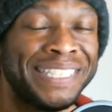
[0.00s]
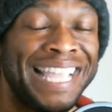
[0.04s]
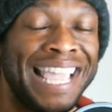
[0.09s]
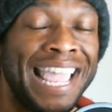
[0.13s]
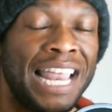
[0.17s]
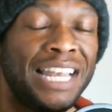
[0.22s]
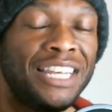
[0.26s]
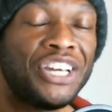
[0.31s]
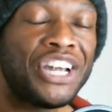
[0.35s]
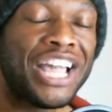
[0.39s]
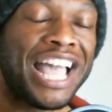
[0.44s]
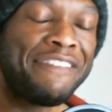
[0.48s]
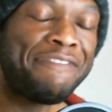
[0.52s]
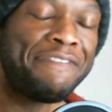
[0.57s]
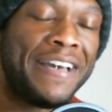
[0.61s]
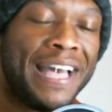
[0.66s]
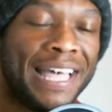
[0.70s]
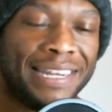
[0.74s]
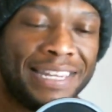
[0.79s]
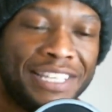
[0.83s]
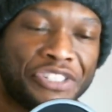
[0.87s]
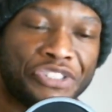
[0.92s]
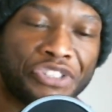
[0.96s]
Look, I
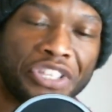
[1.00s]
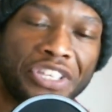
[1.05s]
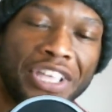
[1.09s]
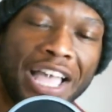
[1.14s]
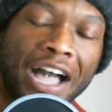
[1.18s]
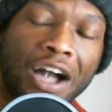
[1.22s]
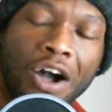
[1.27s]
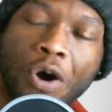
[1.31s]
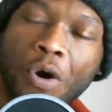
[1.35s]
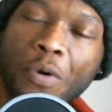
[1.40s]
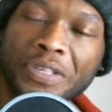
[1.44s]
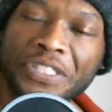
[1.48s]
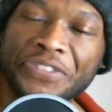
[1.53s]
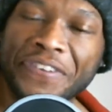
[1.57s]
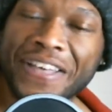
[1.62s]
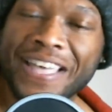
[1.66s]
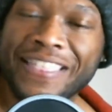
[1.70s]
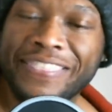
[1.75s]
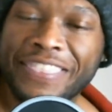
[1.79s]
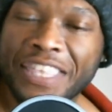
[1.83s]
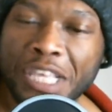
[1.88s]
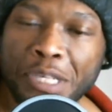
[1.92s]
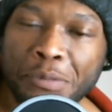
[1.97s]
find these I always
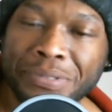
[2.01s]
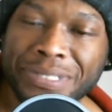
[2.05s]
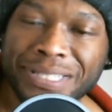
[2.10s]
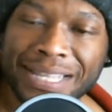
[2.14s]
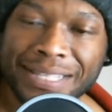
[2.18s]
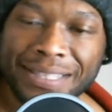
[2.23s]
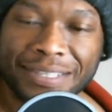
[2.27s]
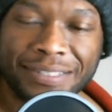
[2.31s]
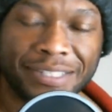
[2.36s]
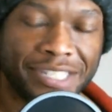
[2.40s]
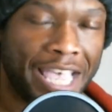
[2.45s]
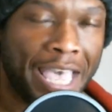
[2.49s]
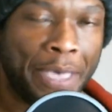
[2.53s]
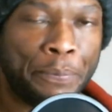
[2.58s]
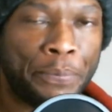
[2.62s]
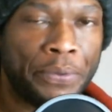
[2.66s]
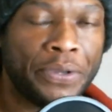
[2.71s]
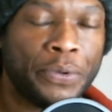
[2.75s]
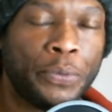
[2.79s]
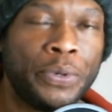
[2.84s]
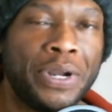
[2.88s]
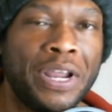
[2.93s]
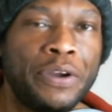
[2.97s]
find themes like this
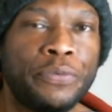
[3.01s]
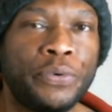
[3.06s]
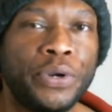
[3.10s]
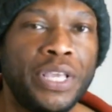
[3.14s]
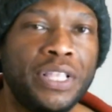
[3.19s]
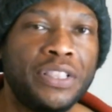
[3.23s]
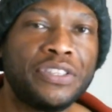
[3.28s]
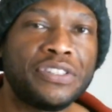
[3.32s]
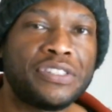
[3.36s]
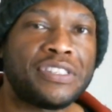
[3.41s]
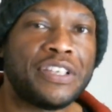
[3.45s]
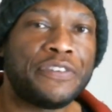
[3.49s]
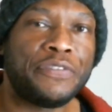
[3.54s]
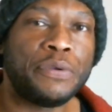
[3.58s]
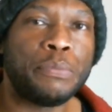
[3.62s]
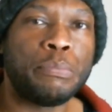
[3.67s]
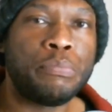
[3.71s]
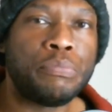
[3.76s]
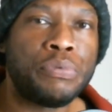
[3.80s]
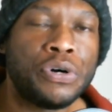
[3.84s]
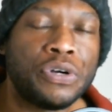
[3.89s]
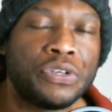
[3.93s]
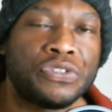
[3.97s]
epic when I read the stuff
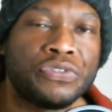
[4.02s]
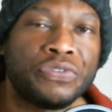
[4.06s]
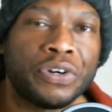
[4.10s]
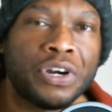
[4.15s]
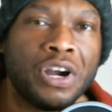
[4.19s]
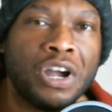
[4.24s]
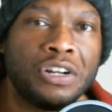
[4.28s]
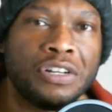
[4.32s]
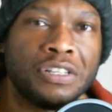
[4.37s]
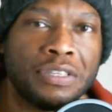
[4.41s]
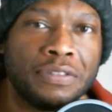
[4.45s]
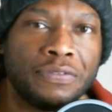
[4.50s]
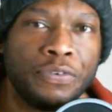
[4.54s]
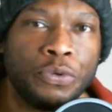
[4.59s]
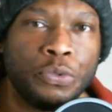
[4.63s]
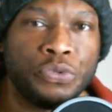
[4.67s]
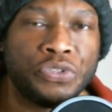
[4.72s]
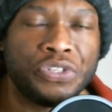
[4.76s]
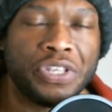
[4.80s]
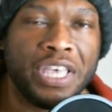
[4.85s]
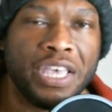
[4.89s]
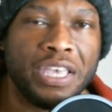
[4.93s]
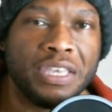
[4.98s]
in books, regardless of who's
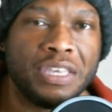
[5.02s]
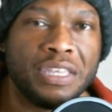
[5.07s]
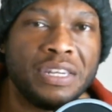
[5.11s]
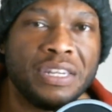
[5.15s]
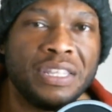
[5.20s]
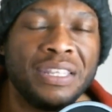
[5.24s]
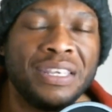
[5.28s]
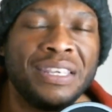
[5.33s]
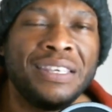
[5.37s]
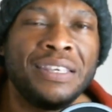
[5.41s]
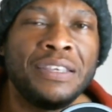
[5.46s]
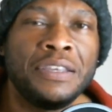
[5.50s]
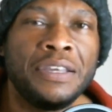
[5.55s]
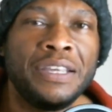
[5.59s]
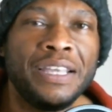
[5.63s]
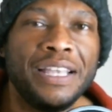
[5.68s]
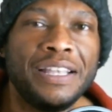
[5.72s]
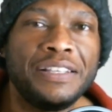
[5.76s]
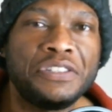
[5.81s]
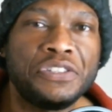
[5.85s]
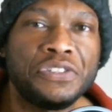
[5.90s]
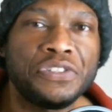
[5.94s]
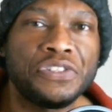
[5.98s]
saying it.
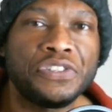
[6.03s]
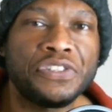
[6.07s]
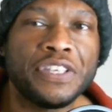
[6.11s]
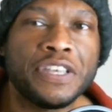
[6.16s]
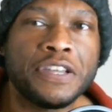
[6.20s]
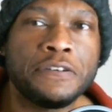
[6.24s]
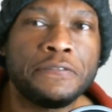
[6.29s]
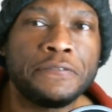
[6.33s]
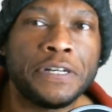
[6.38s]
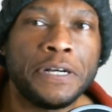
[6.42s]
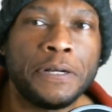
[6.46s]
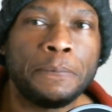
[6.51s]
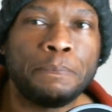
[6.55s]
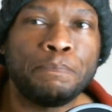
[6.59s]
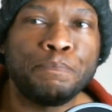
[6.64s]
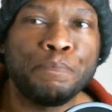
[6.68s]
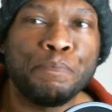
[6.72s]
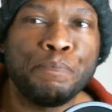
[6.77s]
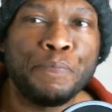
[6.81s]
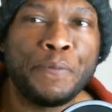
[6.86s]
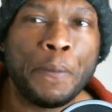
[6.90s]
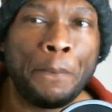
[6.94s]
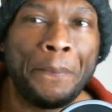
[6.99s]
It's this thing of
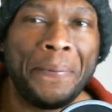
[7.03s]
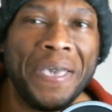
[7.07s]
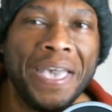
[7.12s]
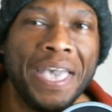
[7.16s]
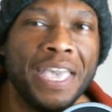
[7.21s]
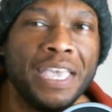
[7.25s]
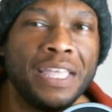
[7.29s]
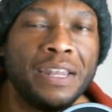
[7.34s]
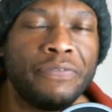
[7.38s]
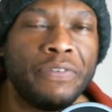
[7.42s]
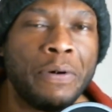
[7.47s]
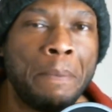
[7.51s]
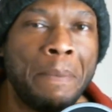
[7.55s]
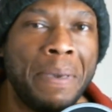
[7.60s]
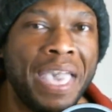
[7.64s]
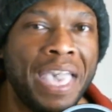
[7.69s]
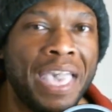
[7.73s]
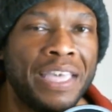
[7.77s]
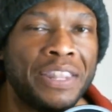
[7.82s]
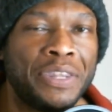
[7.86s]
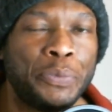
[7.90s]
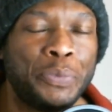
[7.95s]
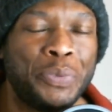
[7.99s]
the pain of a
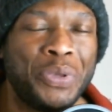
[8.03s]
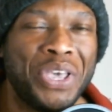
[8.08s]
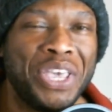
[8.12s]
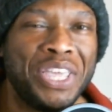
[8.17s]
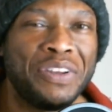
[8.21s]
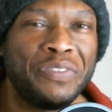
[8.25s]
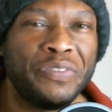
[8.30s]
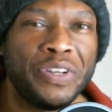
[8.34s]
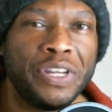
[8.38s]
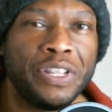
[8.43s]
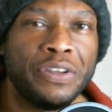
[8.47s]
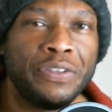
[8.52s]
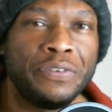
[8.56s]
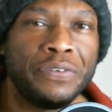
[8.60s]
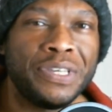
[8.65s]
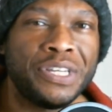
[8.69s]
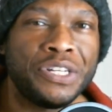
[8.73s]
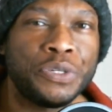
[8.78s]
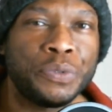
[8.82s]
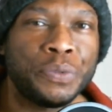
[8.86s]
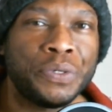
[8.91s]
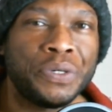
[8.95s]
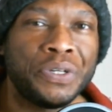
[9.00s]
man, the pain of an
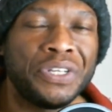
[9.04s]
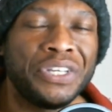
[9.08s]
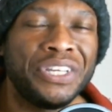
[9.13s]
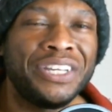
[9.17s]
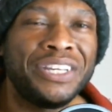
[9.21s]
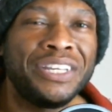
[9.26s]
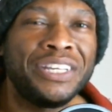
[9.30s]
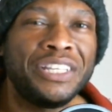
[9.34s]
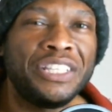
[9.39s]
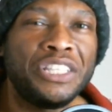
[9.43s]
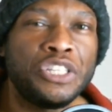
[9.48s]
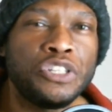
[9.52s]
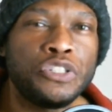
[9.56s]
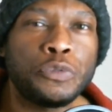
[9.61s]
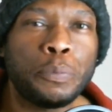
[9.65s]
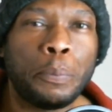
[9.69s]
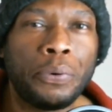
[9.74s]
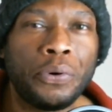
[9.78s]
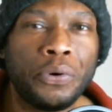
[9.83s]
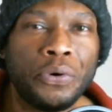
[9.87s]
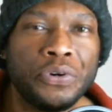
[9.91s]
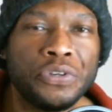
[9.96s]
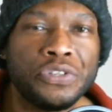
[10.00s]
individual. This
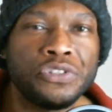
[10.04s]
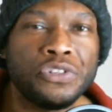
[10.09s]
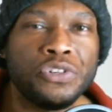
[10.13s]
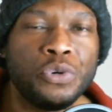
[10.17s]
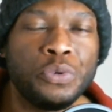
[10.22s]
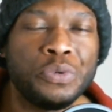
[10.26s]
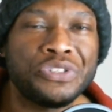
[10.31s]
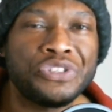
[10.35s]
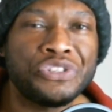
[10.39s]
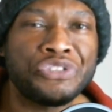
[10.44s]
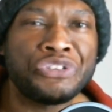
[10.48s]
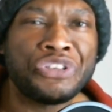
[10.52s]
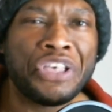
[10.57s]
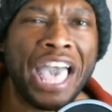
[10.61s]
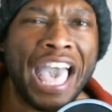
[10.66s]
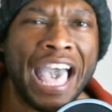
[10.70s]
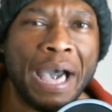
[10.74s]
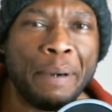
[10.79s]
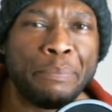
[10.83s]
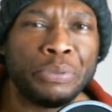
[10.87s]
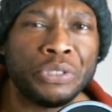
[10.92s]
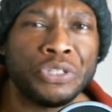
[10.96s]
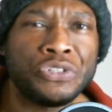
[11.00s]
person who was this
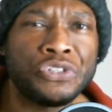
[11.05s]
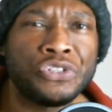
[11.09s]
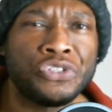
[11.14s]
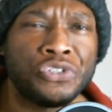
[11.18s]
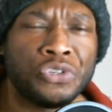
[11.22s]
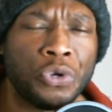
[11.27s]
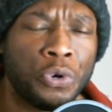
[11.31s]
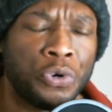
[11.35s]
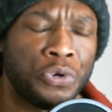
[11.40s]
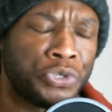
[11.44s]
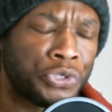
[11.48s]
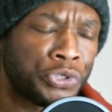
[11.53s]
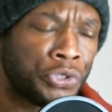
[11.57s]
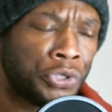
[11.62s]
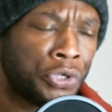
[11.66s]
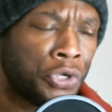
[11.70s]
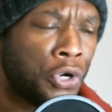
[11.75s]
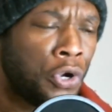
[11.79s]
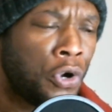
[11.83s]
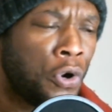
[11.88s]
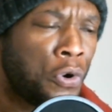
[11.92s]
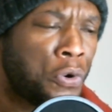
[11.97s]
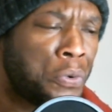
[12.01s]
hapless soldier
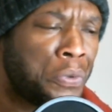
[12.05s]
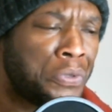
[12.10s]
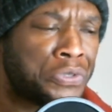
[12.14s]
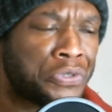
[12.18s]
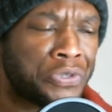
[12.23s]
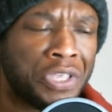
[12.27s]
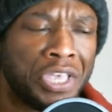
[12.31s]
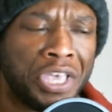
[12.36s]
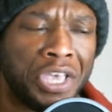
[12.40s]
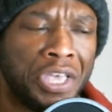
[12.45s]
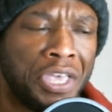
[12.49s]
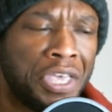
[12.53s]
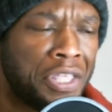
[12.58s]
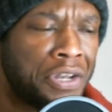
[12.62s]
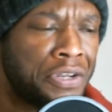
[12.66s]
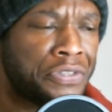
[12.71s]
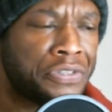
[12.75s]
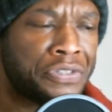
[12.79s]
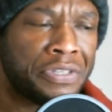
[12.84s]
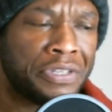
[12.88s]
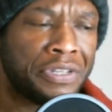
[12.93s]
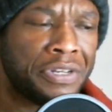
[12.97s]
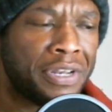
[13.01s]
who was
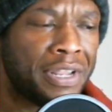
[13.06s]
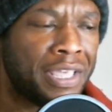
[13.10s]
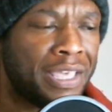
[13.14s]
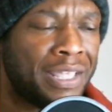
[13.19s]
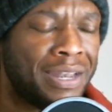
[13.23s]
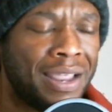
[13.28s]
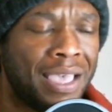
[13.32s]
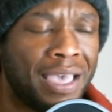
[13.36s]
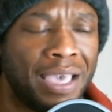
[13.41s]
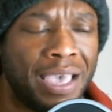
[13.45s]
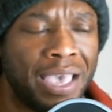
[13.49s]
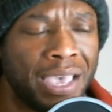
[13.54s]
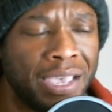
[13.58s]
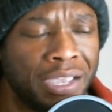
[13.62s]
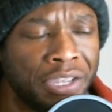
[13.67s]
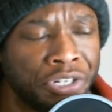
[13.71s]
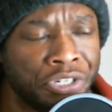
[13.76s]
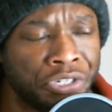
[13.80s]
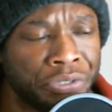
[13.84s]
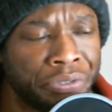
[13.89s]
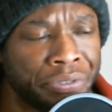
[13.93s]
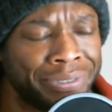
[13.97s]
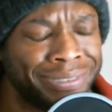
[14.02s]
innocent, an
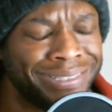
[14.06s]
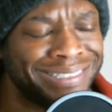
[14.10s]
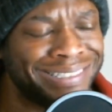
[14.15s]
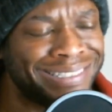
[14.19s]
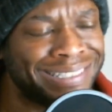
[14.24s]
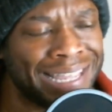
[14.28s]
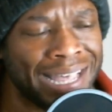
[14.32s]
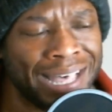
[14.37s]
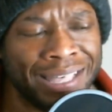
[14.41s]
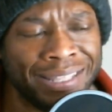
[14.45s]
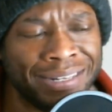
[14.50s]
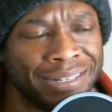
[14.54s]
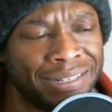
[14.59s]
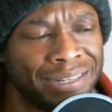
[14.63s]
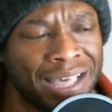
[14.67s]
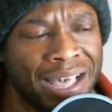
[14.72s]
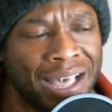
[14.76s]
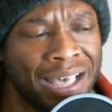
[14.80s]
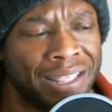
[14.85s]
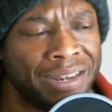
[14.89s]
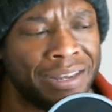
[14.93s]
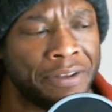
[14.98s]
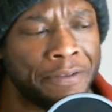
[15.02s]
angel, a
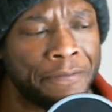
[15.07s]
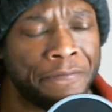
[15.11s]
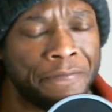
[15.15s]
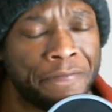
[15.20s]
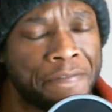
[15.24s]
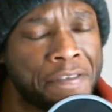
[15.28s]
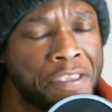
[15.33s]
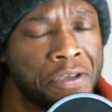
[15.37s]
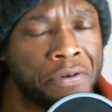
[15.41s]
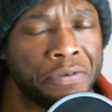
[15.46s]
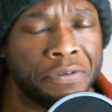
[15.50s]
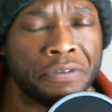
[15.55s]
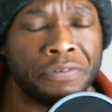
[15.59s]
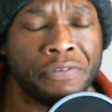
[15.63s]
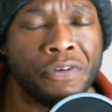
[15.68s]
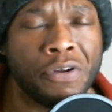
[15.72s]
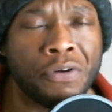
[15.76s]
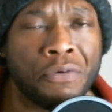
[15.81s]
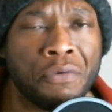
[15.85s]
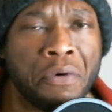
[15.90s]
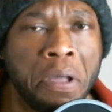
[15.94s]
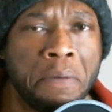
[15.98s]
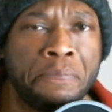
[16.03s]
dandelion in a field of
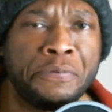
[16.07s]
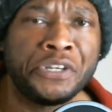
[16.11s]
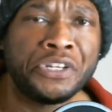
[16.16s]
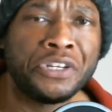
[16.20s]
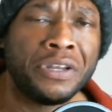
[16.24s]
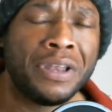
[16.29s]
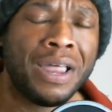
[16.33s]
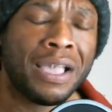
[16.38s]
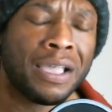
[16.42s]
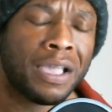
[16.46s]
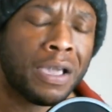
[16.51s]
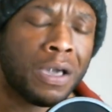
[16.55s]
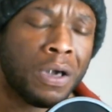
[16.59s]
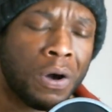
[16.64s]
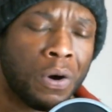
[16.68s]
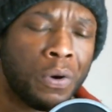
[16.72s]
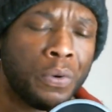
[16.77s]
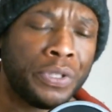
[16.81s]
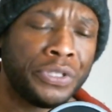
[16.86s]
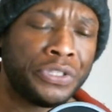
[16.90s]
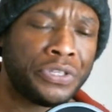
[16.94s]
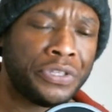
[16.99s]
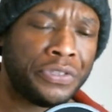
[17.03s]
corruption. I
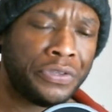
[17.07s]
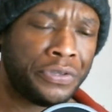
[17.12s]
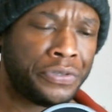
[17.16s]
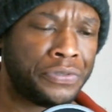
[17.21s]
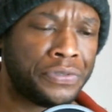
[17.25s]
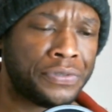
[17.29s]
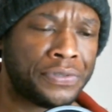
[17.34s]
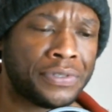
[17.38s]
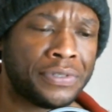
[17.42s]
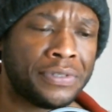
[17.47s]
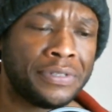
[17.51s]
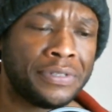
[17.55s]
go into this.